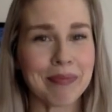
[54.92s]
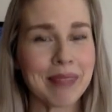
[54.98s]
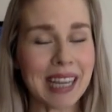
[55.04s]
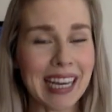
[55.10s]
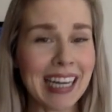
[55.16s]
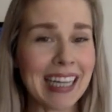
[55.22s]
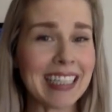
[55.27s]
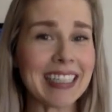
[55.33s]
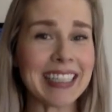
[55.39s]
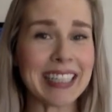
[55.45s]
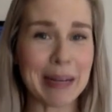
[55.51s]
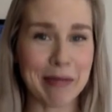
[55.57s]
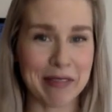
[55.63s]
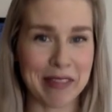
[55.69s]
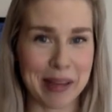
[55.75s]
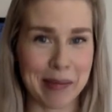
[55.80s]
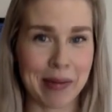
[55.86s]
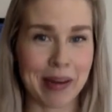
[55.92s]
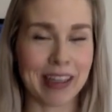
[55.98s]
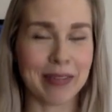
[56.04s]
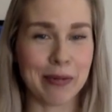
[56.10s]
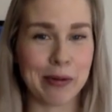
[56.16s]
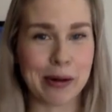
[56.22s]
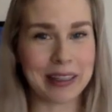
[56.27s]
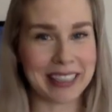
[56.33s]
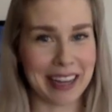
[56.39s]
and some of them
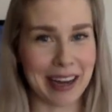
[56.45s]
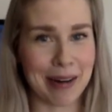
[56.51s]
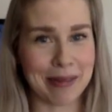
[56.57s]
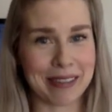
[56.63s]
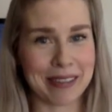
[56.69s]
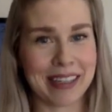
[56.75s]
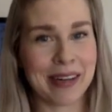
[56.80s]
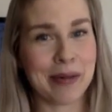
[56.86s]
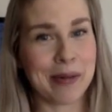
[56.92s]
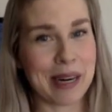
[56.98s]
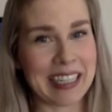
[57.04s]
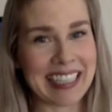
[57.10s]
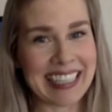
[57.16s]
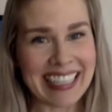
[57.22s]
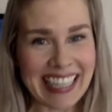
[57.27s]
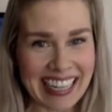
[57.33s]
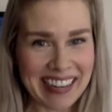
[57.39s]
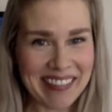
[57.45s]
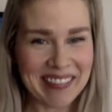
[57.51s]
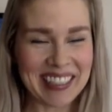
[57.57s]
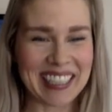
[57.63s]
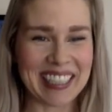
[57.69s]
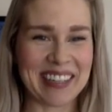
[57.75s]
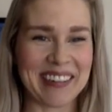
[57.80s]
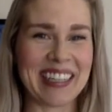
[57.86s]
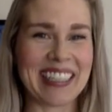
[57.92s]
will sound quite silly,
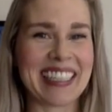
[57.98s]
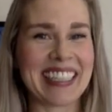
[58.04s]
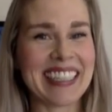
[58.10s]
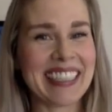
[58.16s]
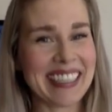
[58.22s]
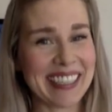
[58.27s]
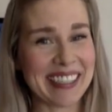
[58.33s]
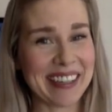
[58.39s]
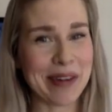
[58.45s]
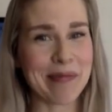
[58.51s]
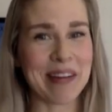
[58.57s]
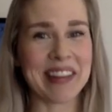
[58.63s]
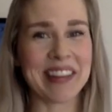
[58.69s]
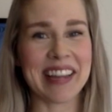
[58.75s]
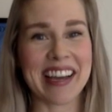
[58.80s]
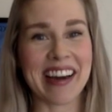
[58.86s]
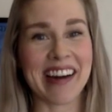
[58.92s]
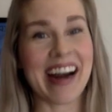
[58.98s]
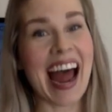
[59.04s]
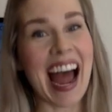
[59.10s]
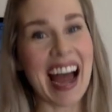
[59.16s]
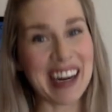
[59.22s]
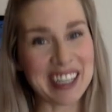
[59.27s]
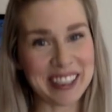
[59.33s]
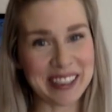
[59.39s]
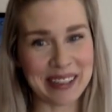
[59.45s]
so it's good to know what they are
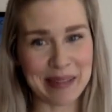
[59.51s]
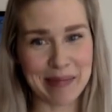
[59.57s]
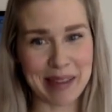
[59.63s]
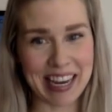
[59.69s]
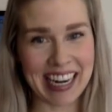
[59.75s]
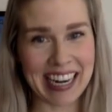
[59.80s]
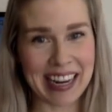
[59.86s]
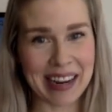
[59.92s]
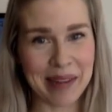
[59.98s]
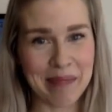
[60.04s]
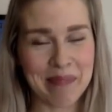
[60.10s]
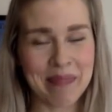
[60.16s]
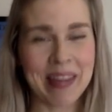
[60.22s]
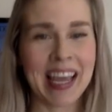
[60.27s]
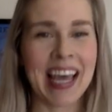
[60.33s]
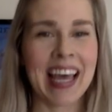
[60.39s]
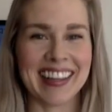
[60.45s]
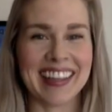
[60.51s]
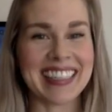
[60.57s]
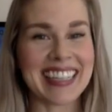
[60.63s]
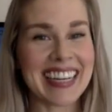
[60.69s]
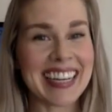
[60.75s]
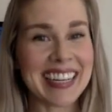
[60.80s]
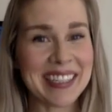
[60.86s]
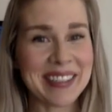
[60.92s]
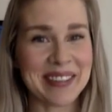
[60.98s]
actually meaning. The
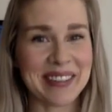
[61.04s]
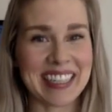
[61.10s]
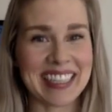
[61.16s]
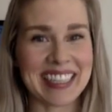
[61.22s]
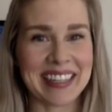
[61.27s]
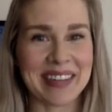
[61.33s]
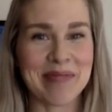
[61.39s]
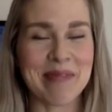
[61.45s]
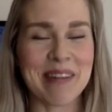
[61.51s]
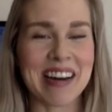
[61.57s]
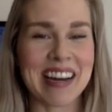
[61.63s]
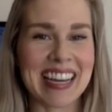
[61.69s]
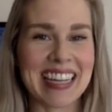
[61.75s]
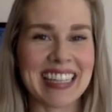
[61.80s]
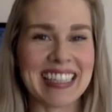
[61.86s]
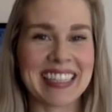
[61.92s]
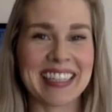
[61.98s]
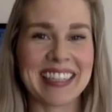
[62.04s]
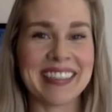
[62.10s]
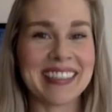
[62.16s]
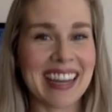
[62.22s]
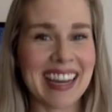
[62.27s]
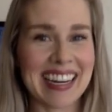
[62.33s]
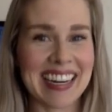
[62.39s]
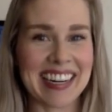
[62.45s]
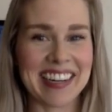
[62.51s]
second reason why it's a good
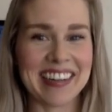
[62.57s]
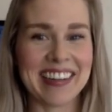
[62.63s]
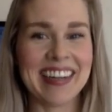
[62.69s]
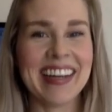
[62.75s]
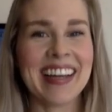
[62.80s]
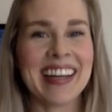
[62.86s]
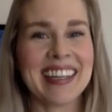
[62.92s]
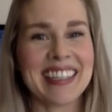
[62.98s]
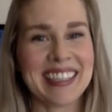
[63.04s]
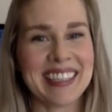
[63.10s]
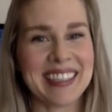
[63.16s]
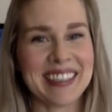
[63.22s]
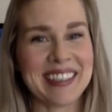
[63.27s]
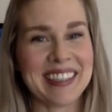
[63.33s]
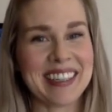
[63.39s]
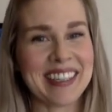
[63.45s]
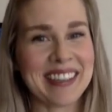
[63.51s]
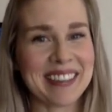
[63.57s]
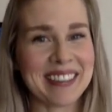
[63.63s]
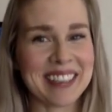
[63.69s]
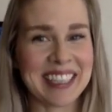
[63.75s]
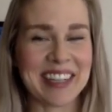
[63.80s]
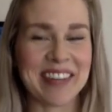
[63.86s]
idea to use a